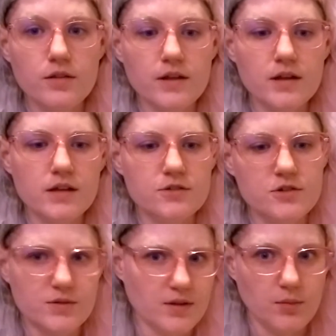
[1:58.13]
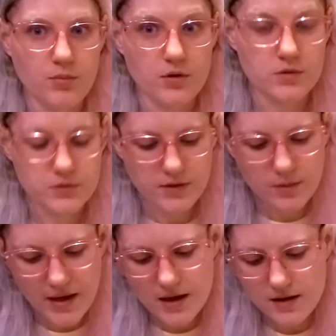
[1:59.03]
then it just like burns really
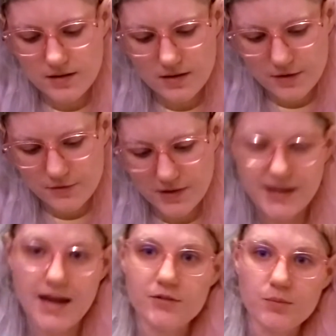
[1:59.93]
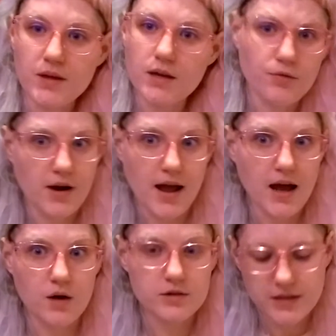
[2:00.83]
bad, and I feel like I have to pee for
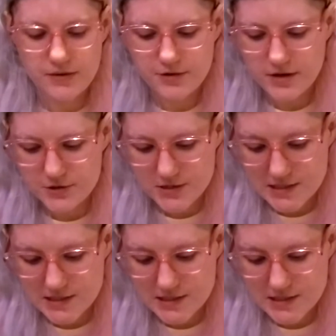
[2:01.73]
hours after I just